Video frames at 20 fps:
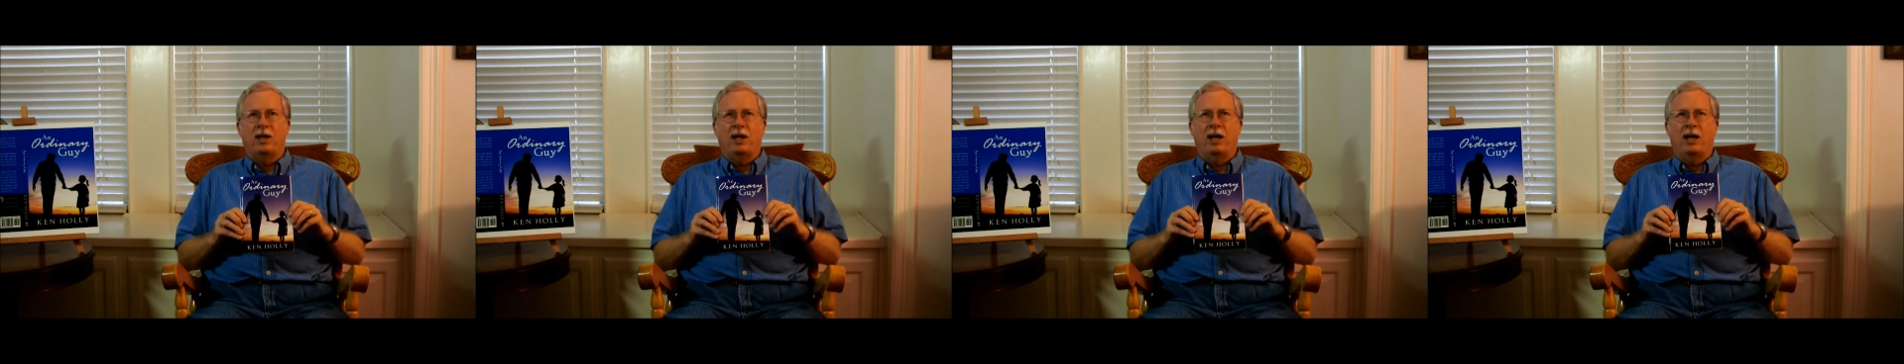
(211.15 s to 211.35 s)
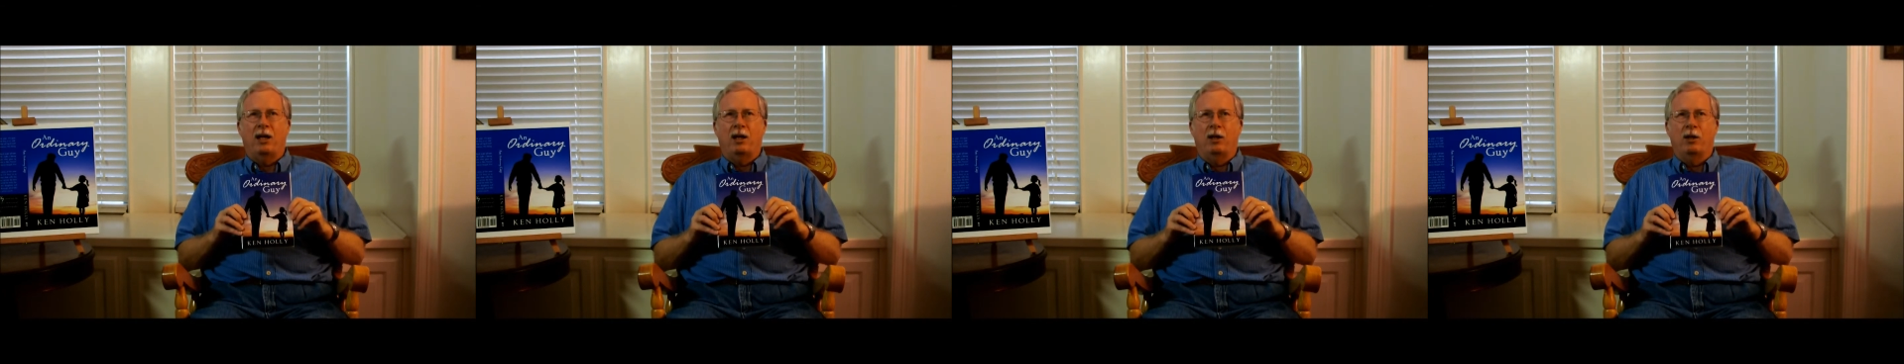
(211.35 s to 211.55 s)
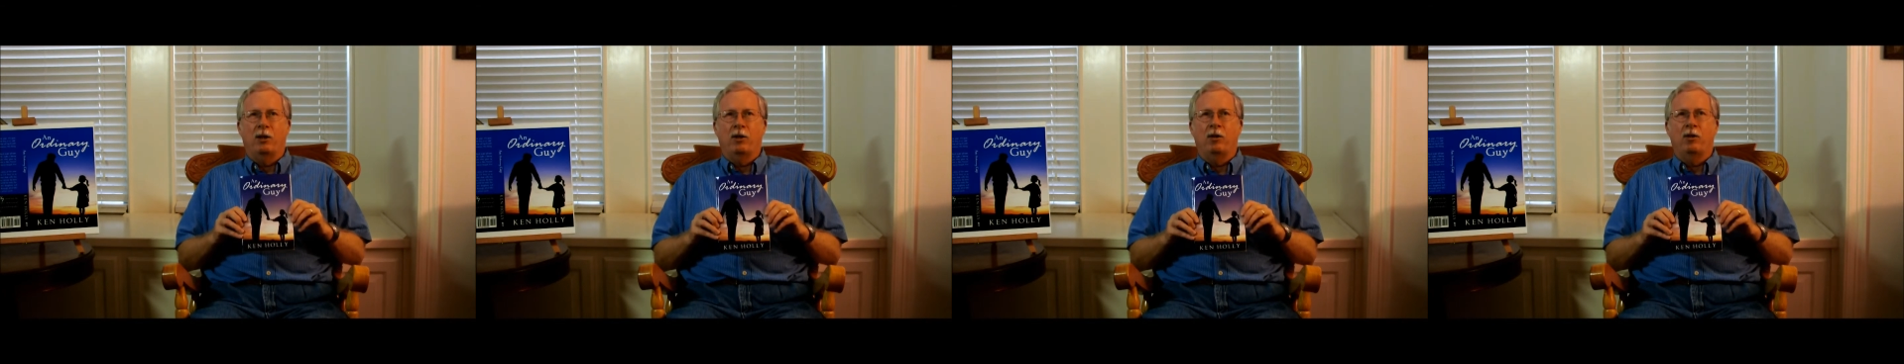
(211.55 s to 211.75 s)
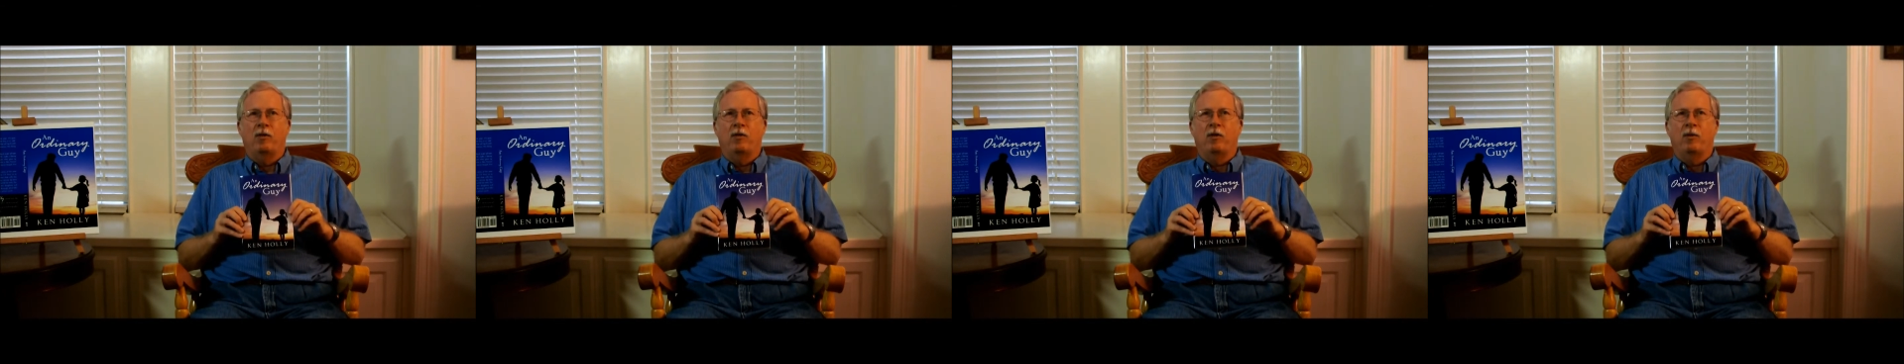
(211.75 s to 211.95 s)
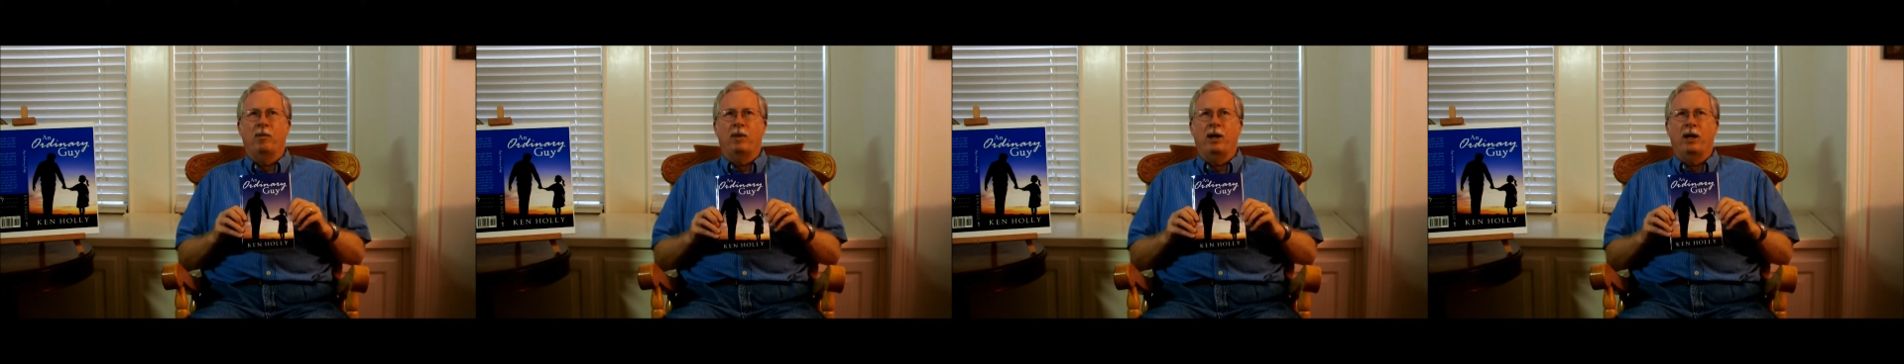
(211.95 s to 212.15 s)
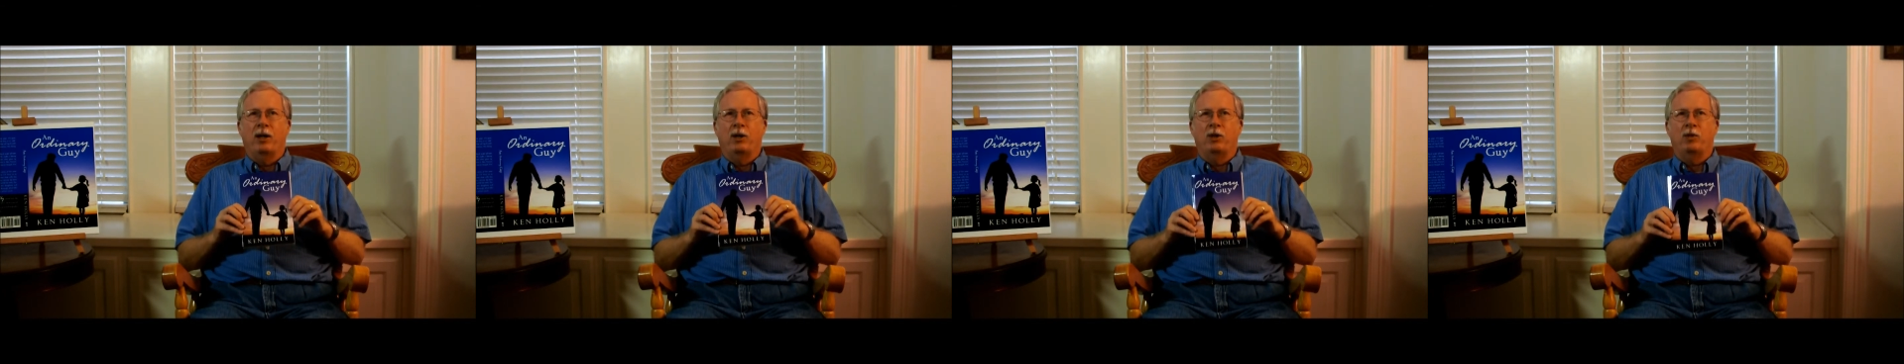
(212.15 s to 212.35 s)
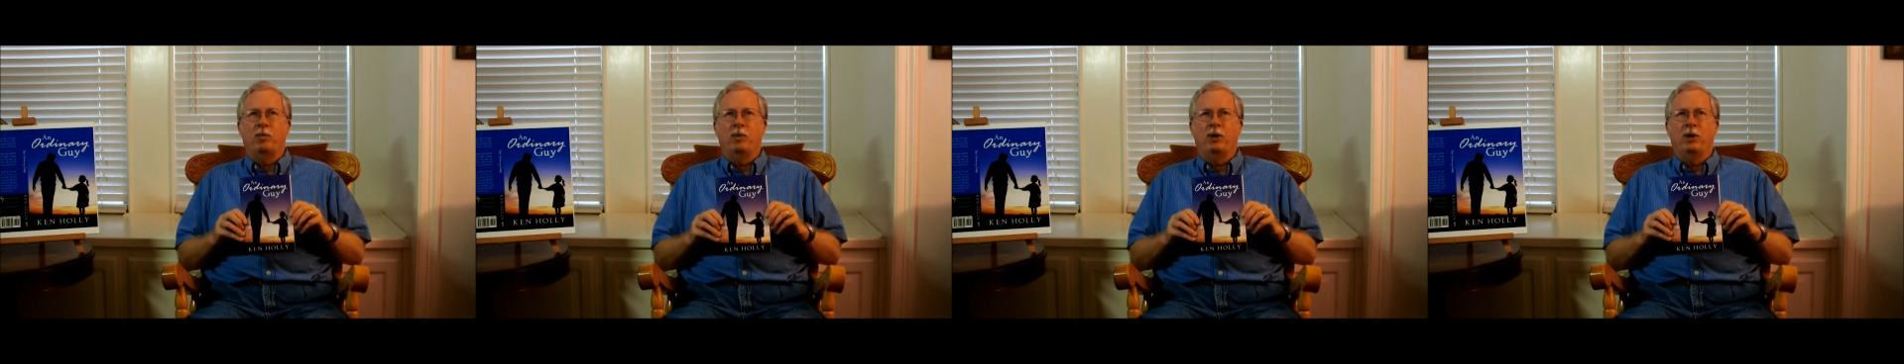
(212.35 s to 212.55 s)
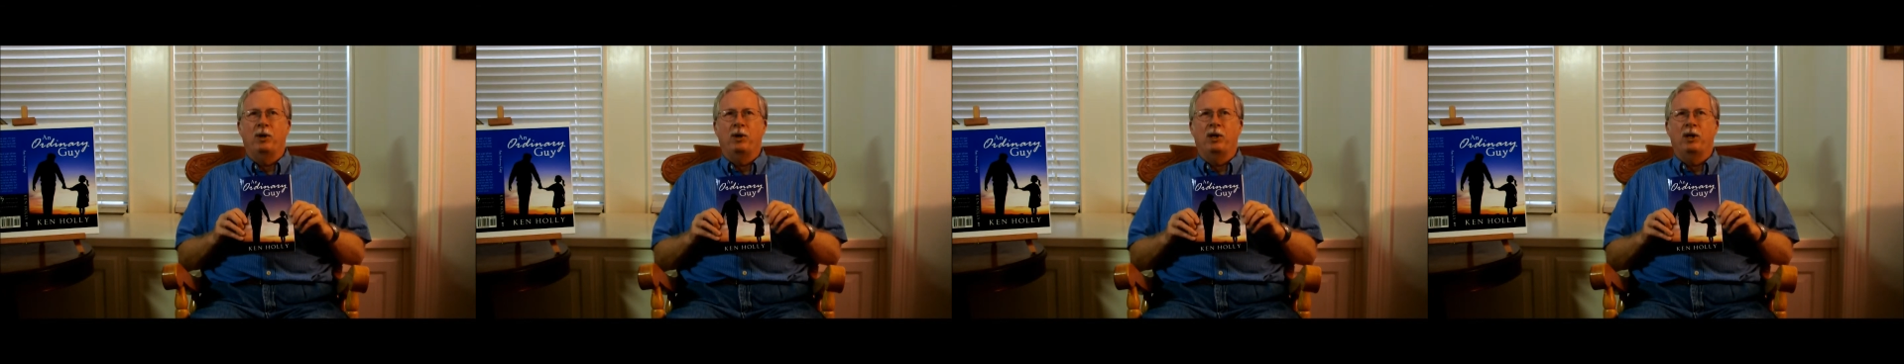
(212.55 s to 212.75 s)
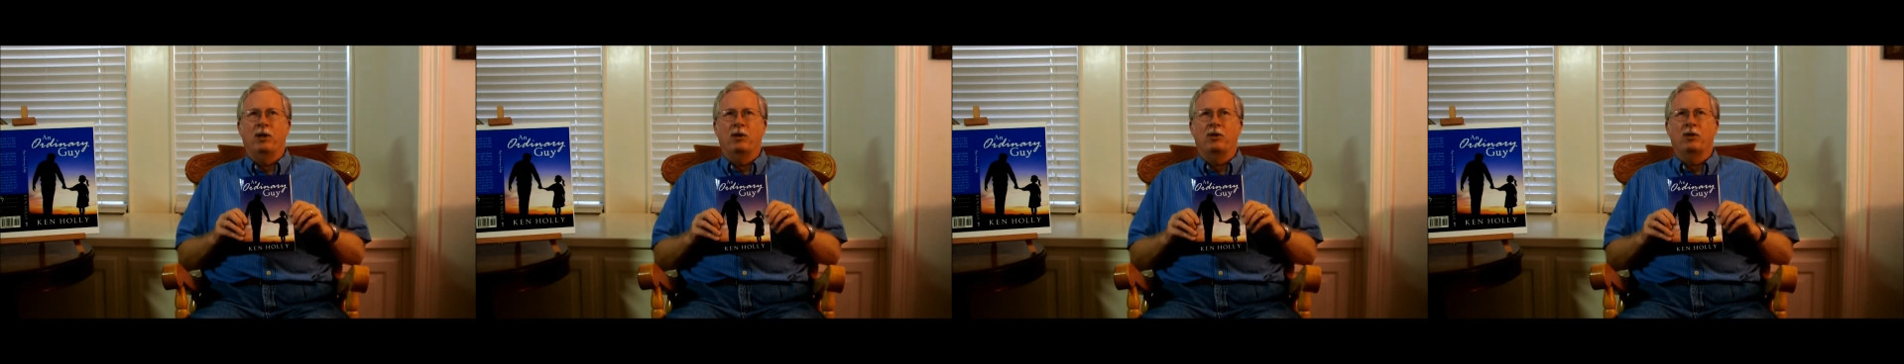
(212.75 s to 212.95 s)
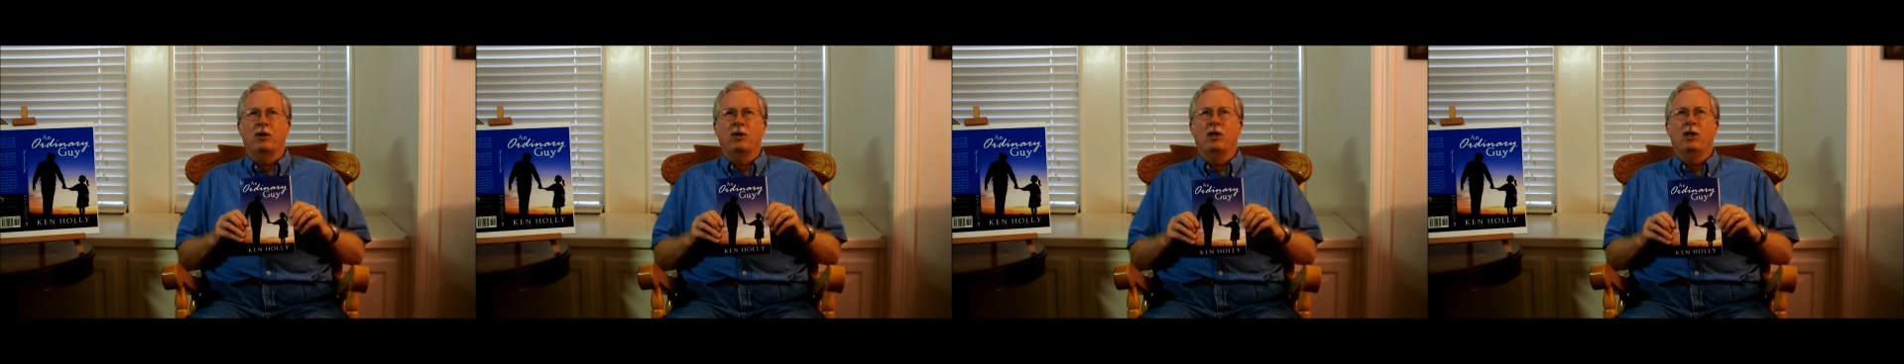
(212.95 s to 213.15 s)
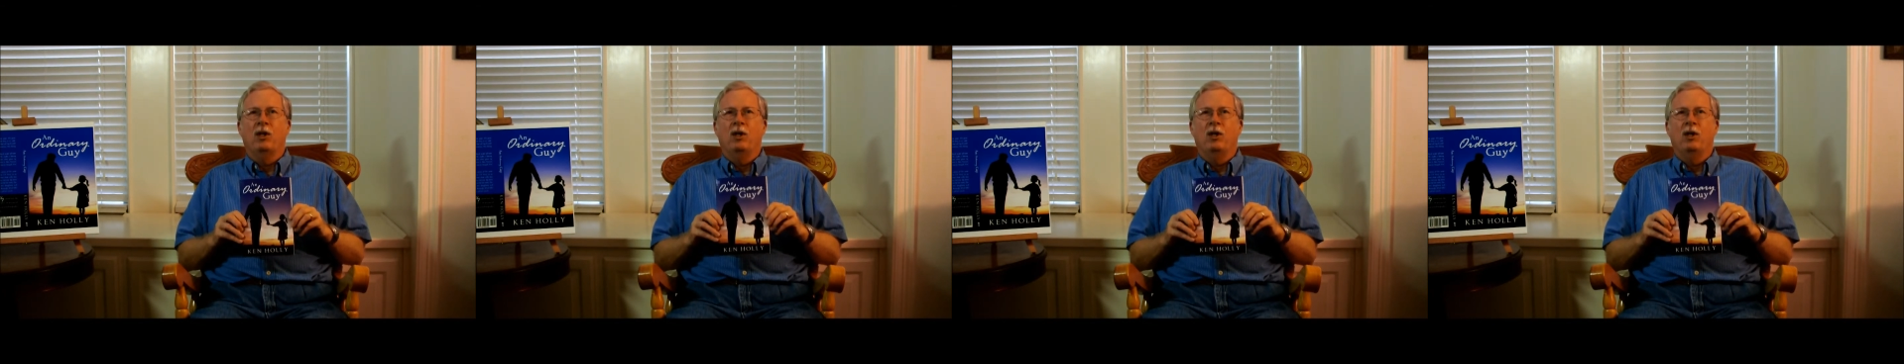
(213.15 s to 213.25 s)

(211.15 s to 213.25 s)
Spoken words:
that I learned from my experience?